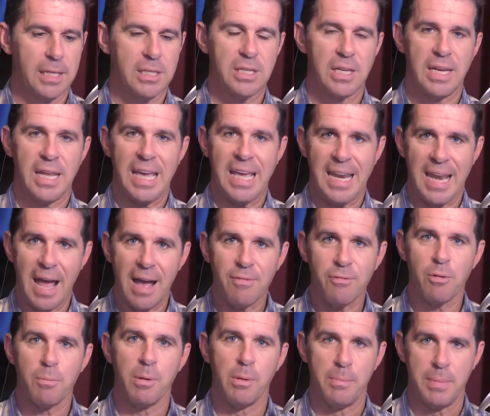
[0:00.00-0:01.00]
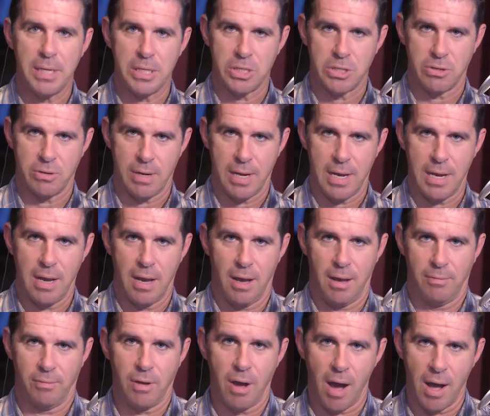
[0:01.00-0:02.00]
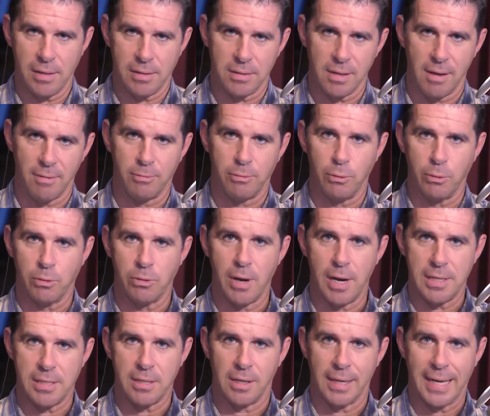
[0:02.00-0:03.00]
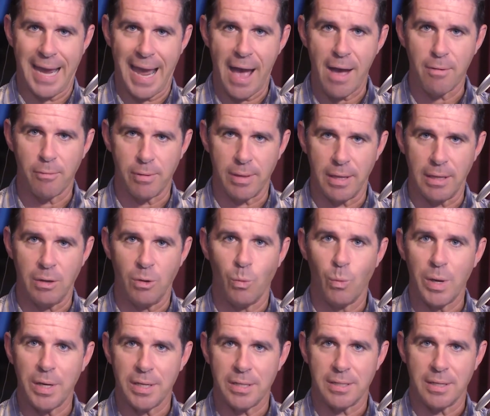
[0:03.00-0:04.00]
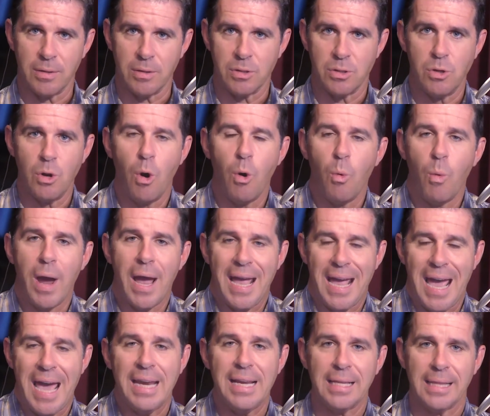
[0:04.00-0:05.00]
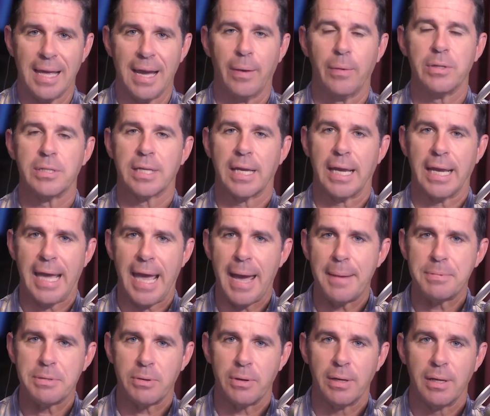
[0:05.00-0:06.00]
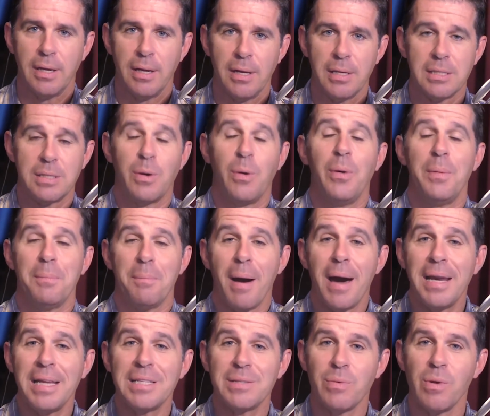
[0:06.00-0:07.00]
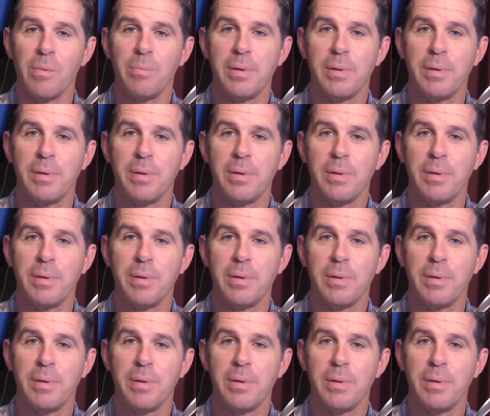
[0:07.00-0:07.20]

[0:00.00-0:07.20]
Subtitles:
an ineffable mystery of God's love through Christ on Calvary that you're witnessing. There's no way any language can capture it. So it might as well